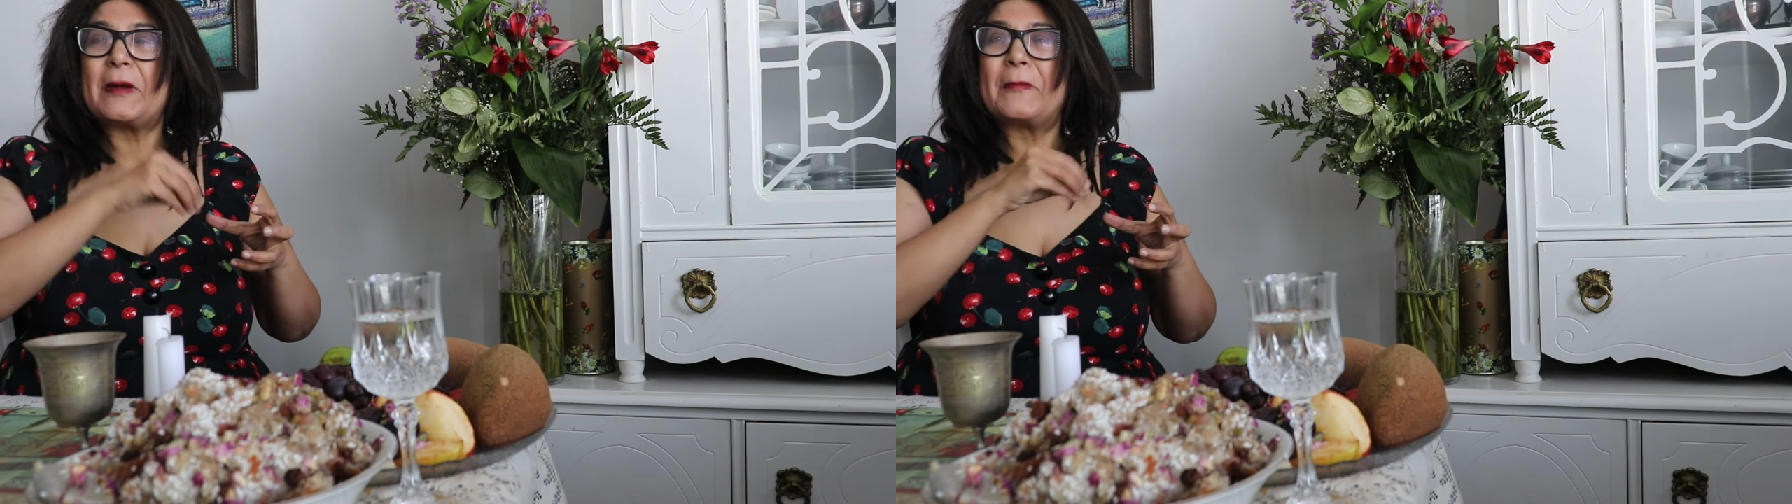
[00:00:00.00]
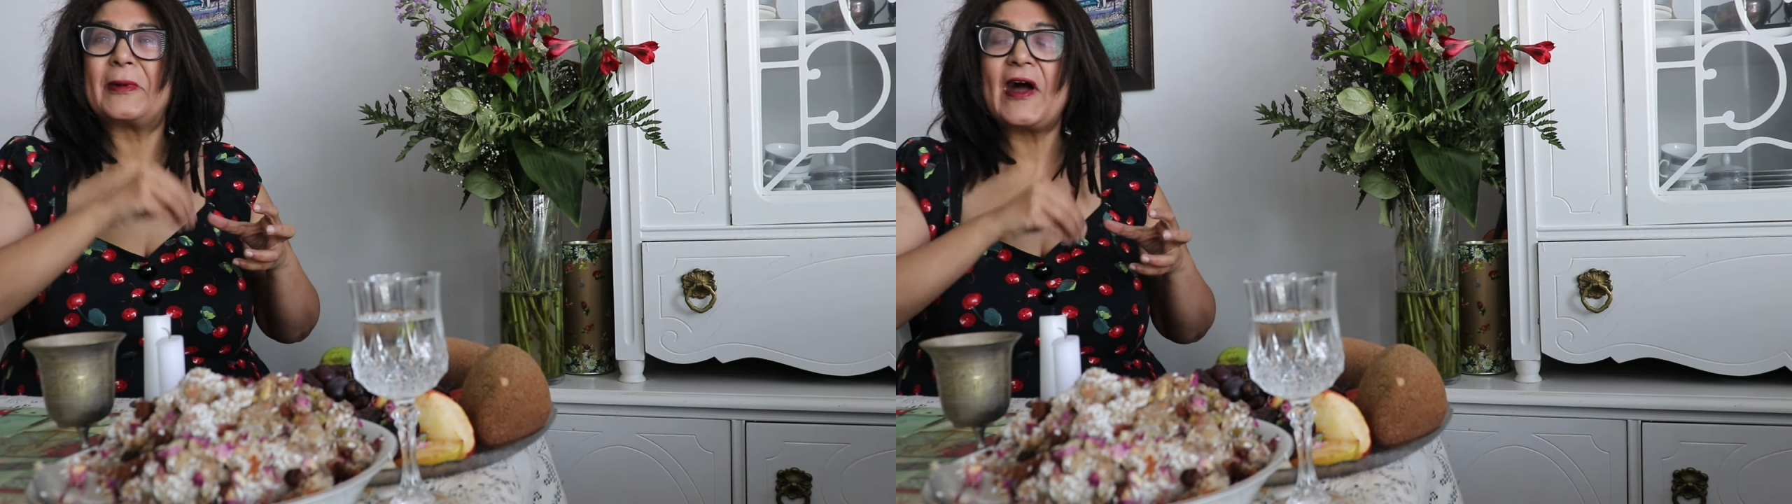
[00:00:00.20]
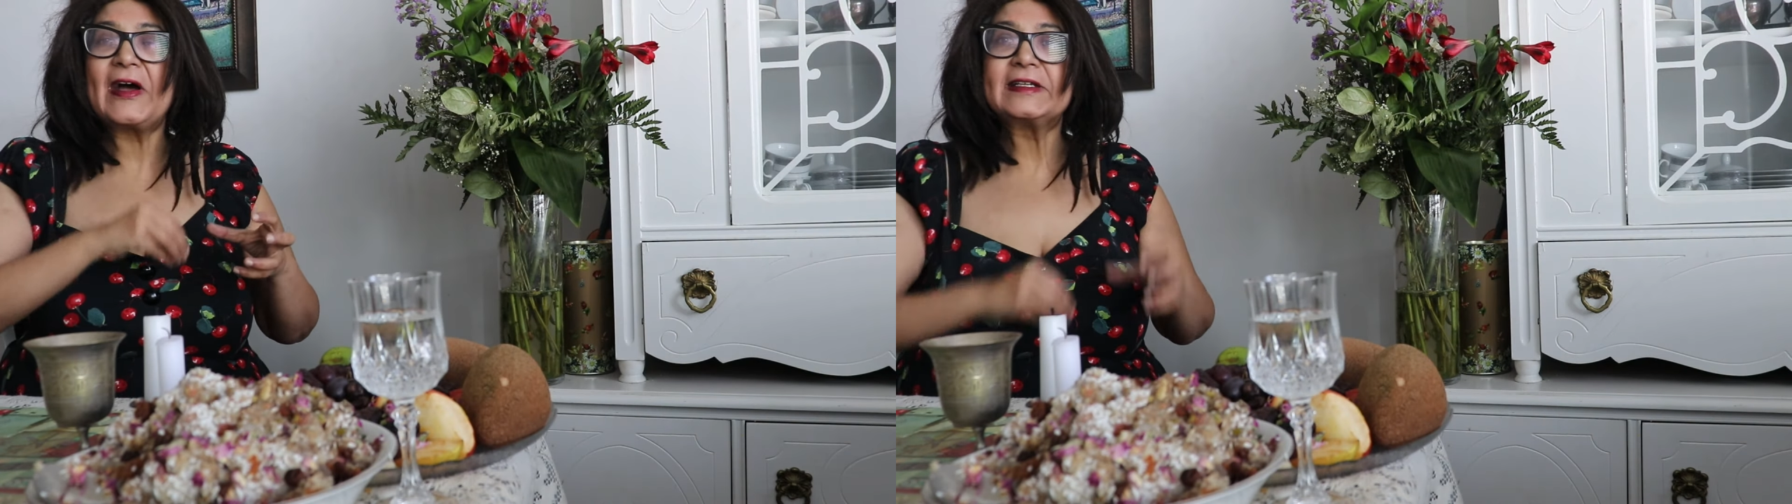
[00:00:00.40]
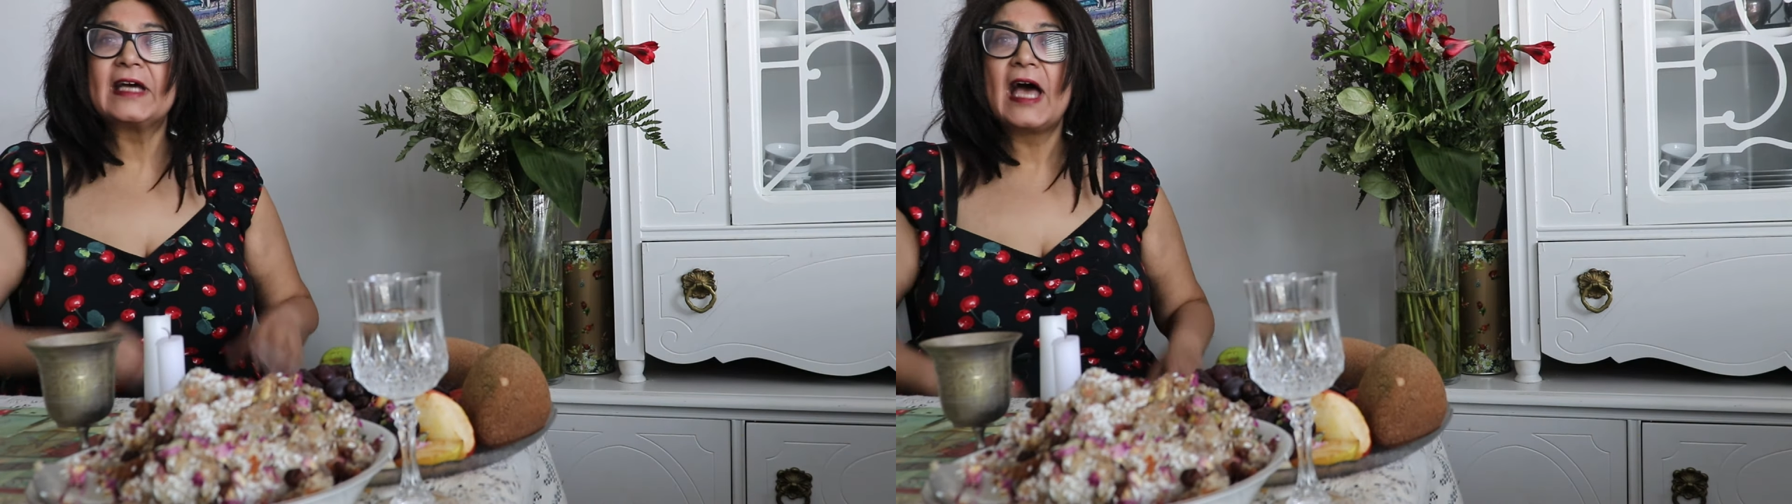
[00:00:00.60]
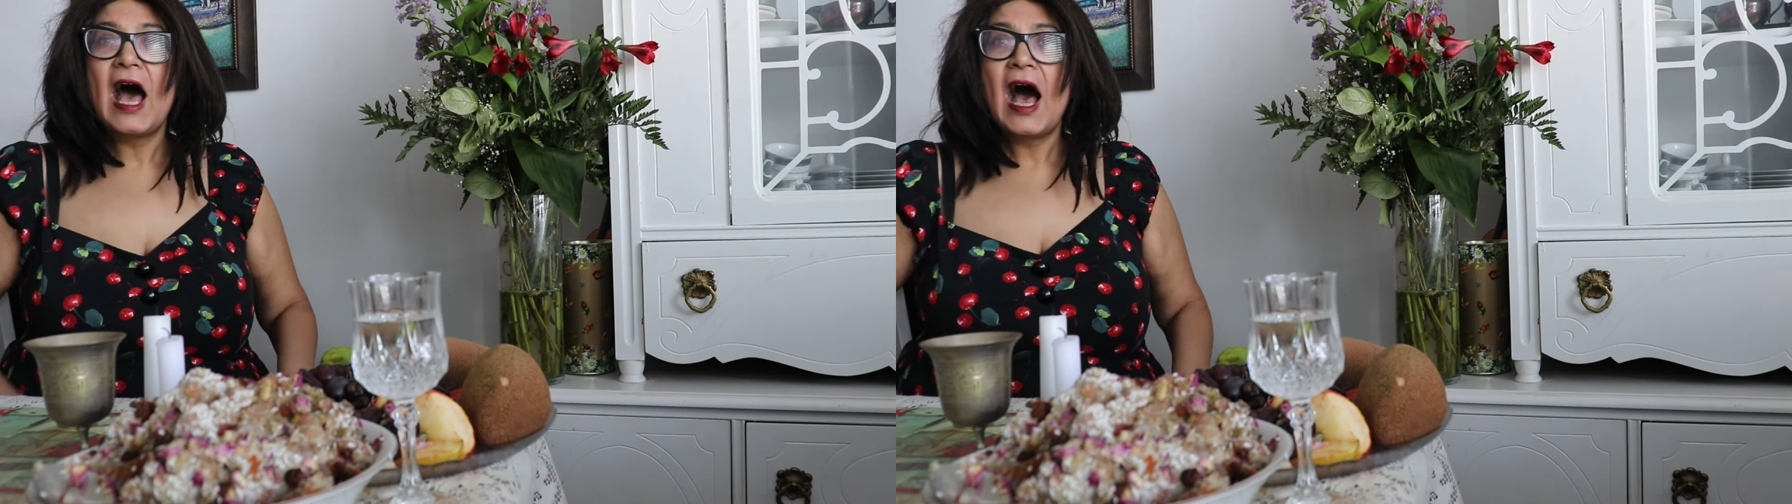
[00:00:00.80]
in a
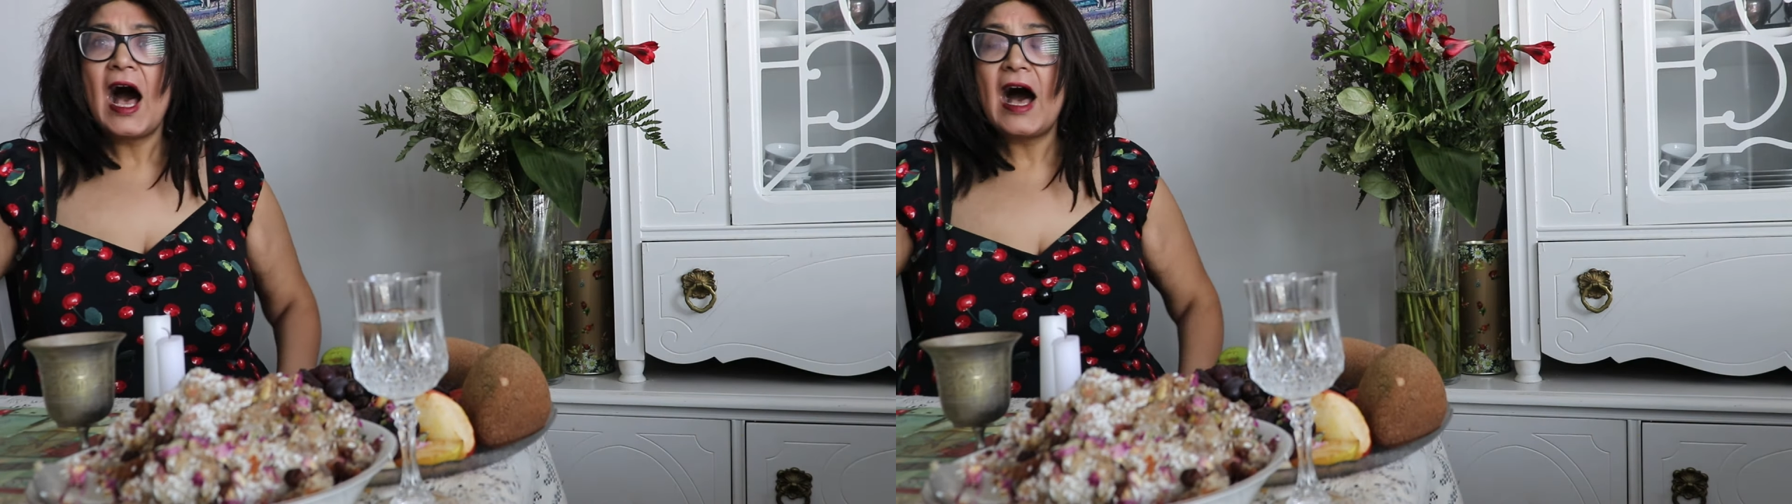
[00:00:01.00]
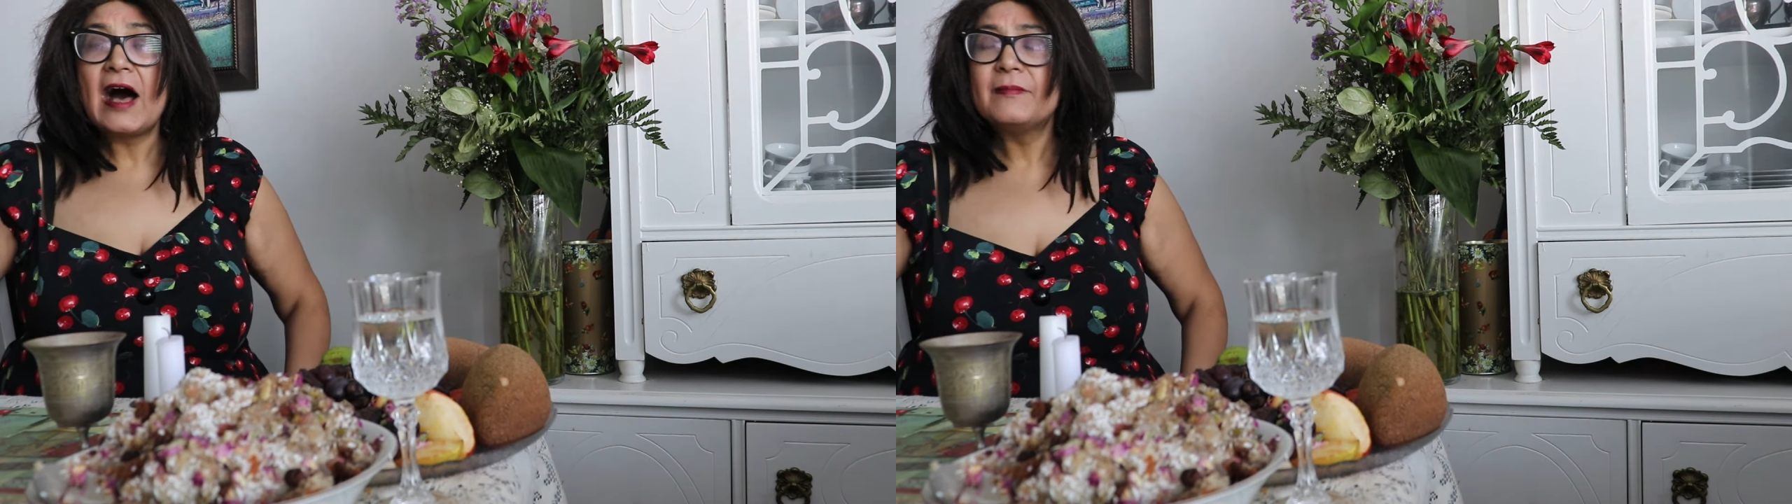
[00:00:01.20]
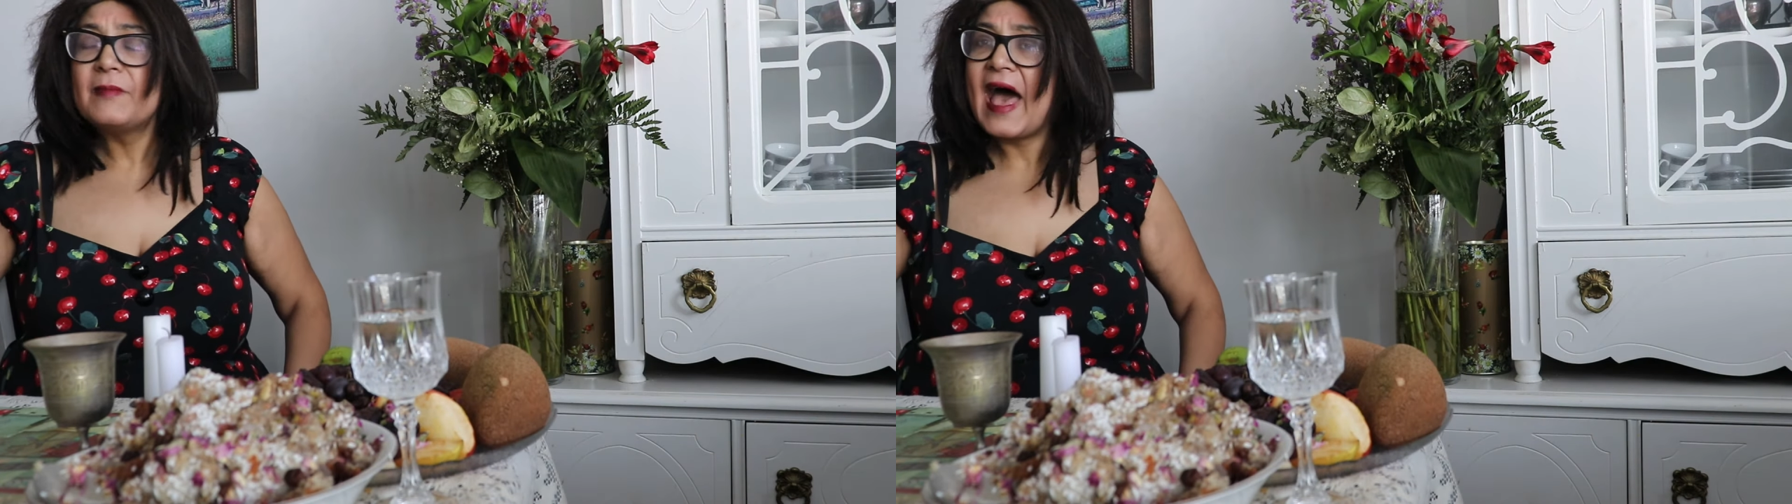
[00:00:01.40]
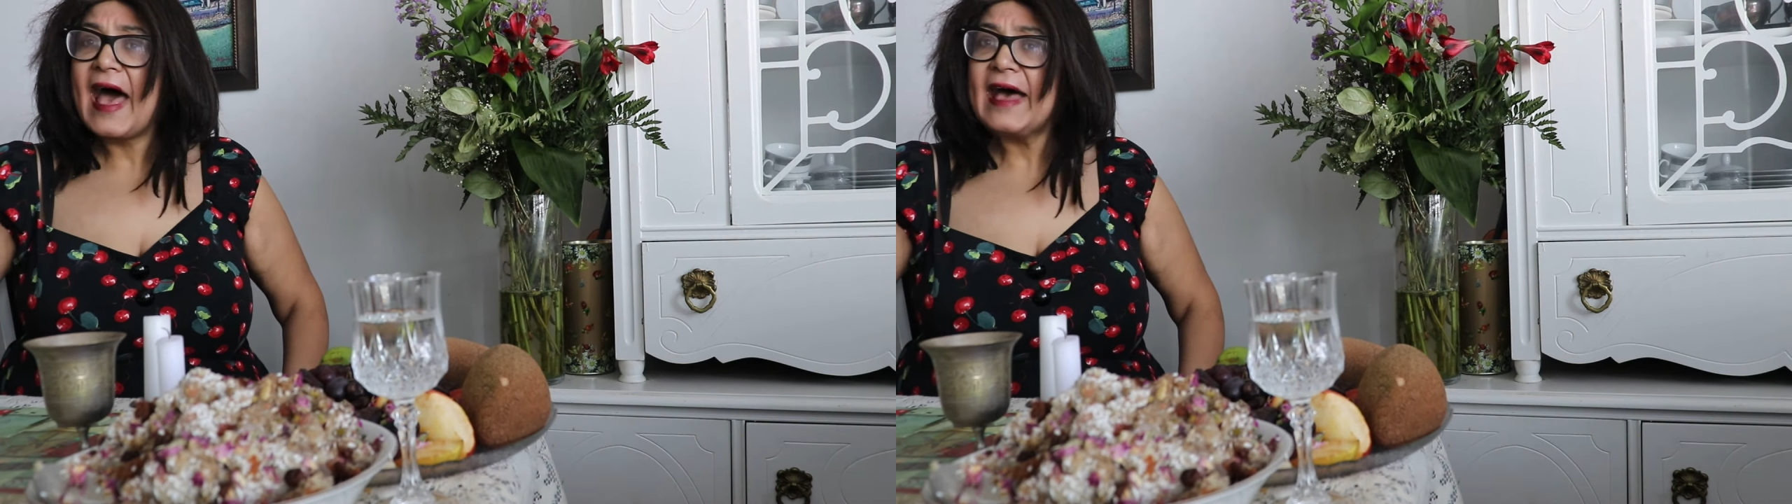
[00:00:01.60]
brine.